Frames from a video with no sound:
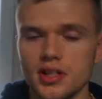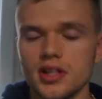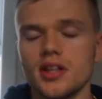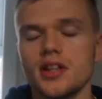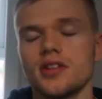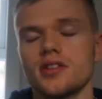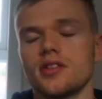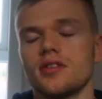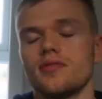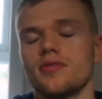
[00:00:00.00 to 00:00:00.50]

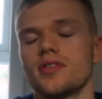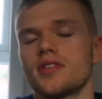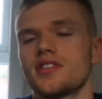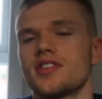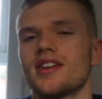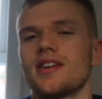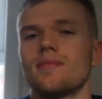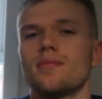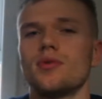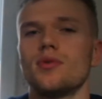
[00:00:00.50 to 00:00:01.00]
So for
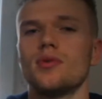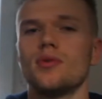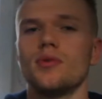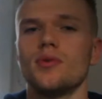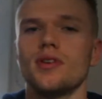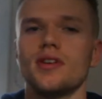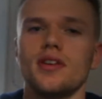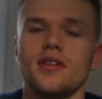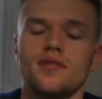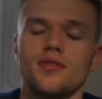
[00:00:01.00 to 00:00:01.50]
example,
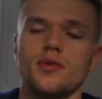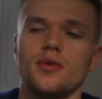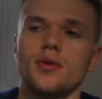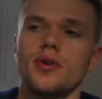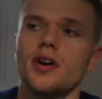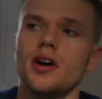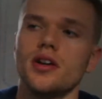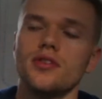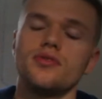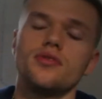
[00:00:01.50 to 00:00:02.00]
if you're
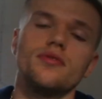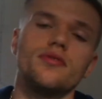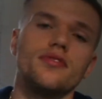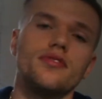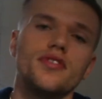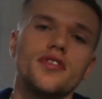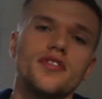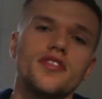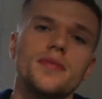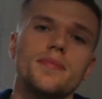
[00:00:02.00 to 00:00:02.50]
150